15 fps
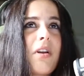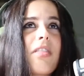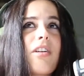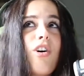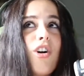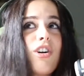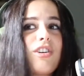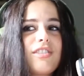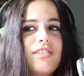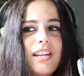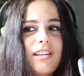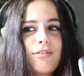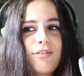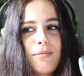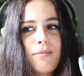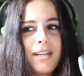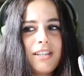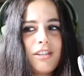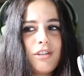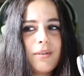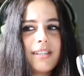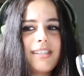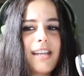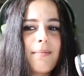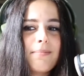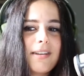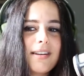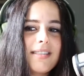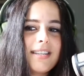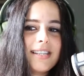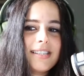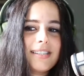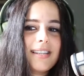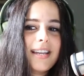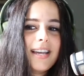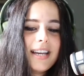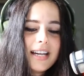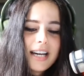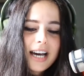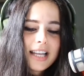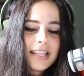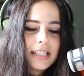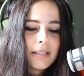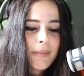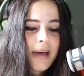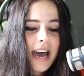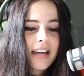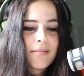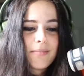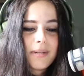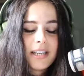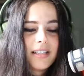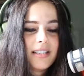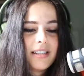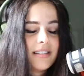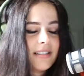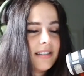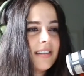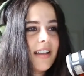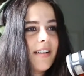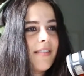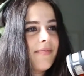one of the hardest things for me to accept on this path, because